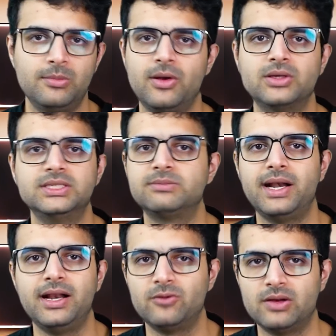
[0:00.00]
because he's
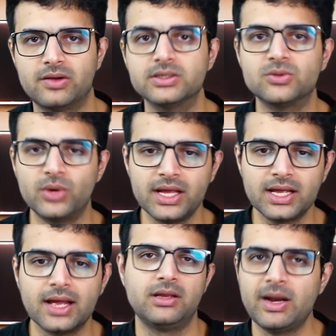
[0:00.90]
spending 12 hours
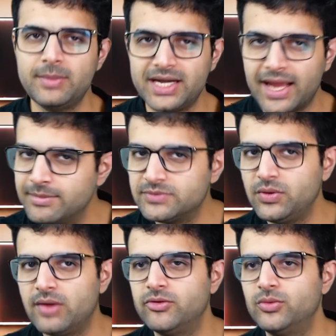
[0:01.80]
coding. There might be times when
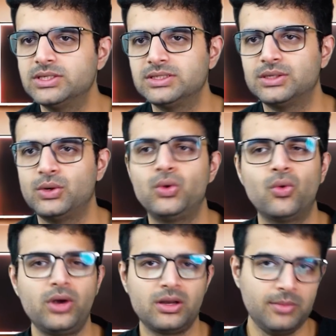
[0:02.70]
you have to do this.
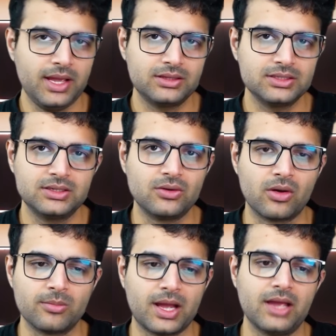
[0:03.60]
Don't make this the
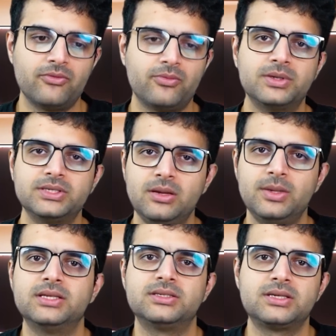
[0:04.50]
norm. I have personally
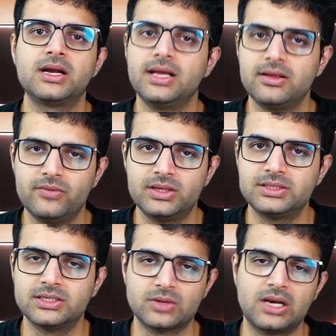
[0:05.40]
been struggling with
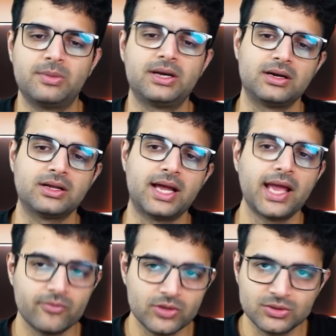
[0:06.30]
this as well, but I
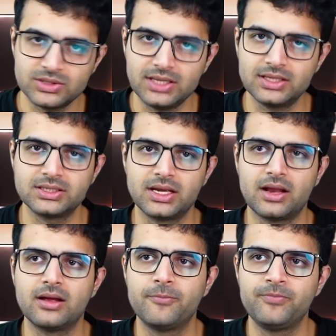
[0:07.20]
have also seen this.
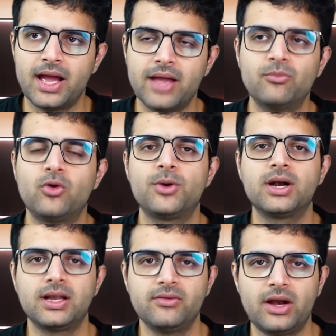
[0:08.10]
I'm more
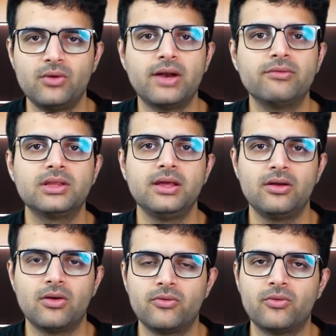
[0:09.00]
productive and I don't have to
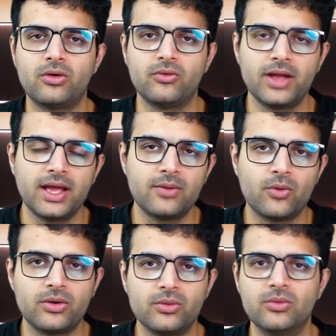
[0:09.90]
think of what to wear,
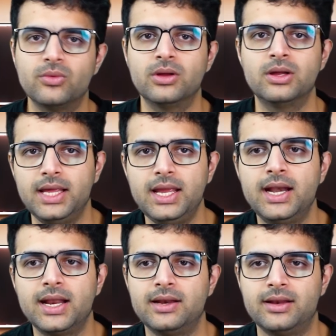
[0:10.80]
what to
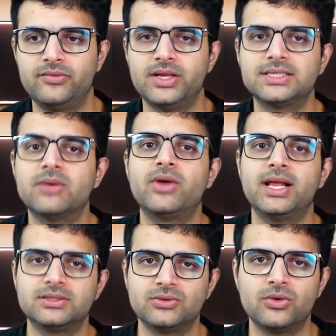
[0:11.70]
eat, and if there is someone
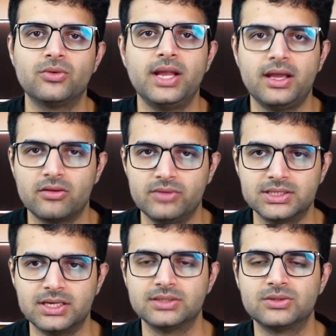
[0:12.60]
else to, you know, take care of
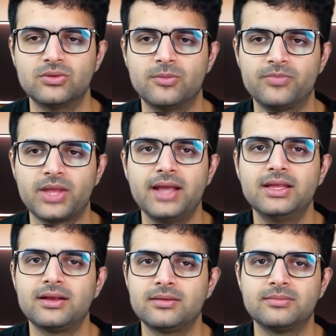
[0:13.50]
these things. So
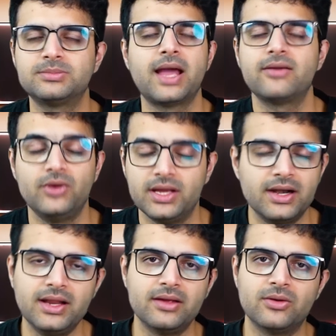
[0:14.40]
either, thankfully in
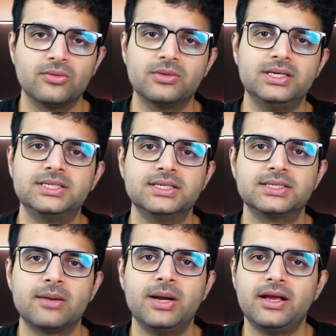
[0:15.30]
India, you know, these things
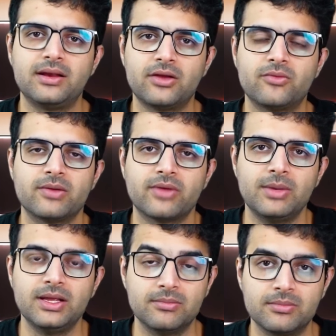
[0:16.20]
can be taken care of by
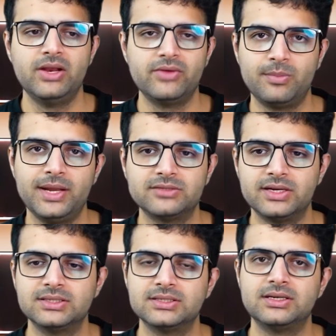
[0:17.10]
family. We live in a place
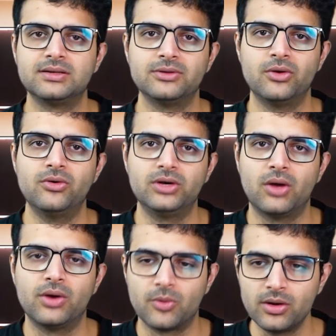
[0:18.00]
where this isn't, you know, looked
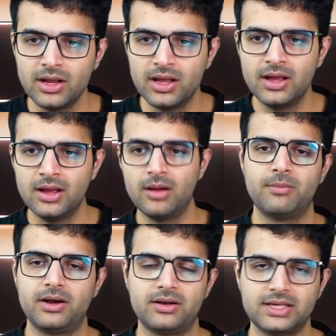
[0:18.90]
down upon.
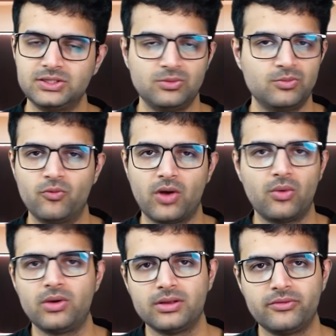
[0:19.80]
But as you move
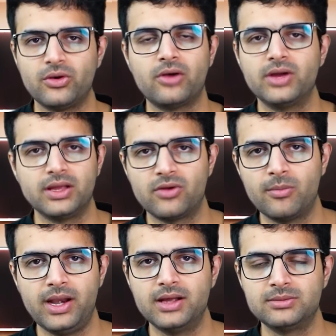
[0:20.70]
out, if you're not working
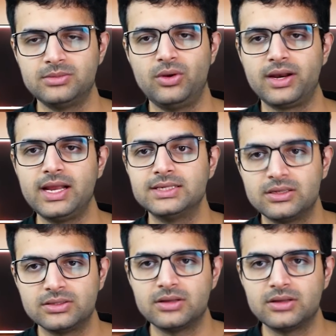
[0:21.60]
from India, you'll realize